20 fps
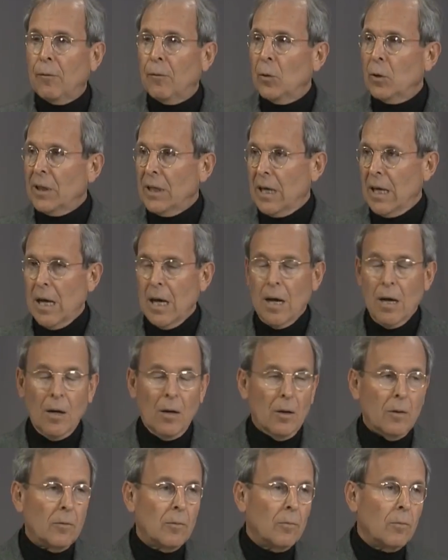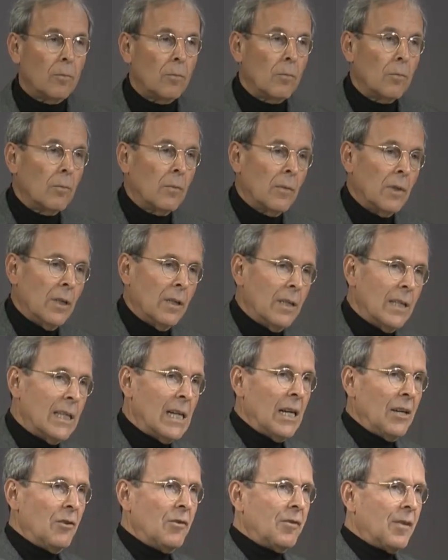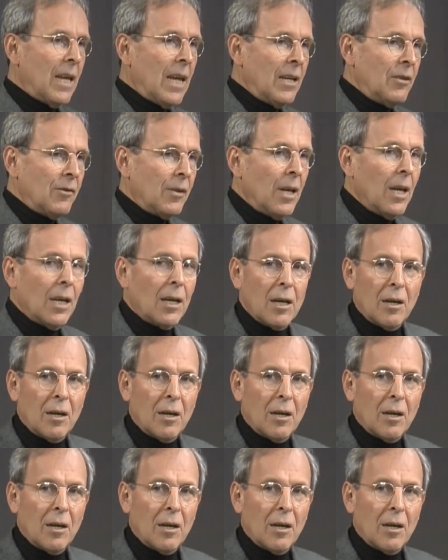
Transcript: foot care. The United States